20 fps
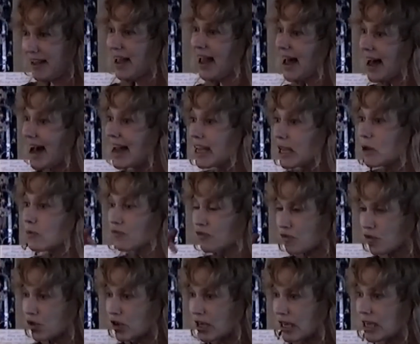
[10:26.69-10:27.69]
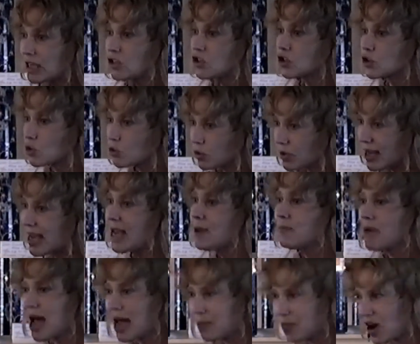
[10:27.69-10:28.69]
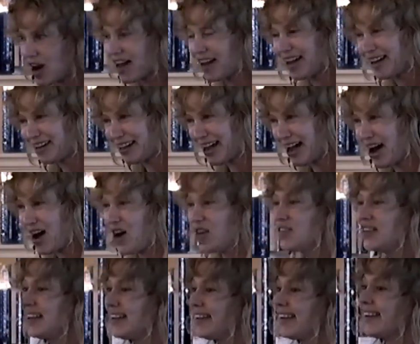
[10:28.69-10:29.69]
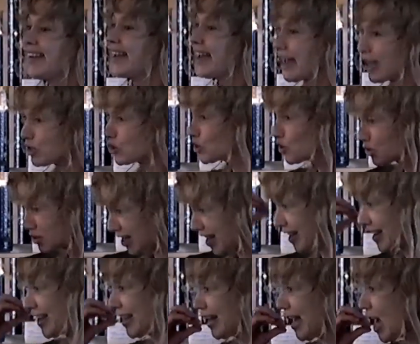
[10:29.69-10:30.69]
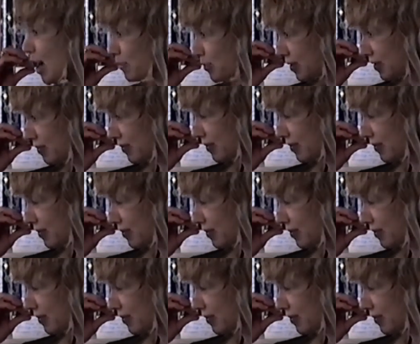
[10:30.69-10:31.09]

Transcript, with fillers: I am free to lay my body down and to take it up.